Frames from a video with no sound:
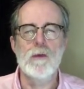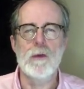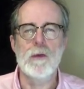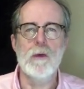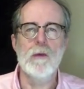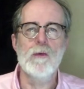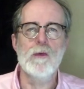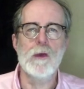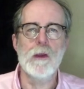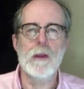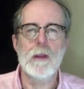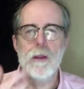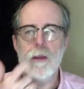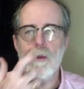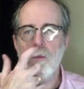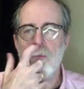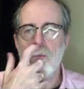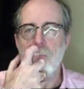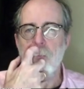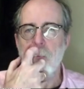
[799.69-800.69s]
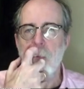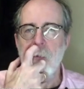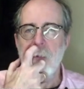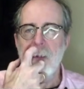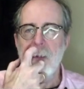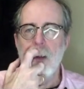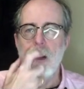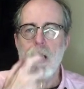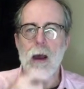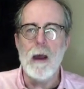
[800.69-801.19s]
use it is
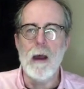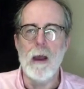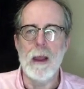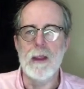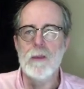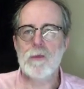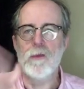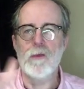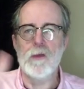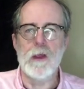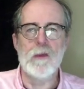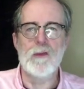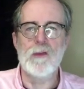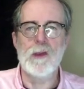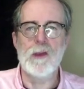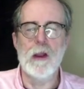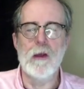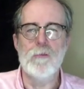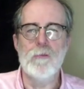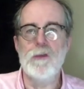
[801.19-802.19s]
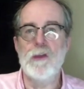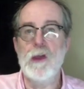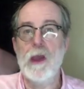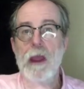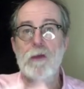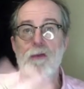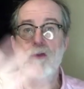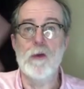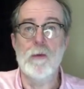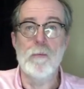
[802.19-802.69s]
instead of, say,
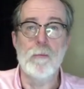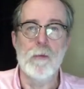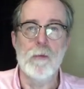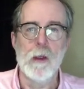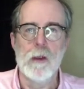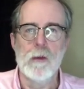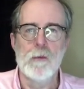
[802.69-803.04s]
some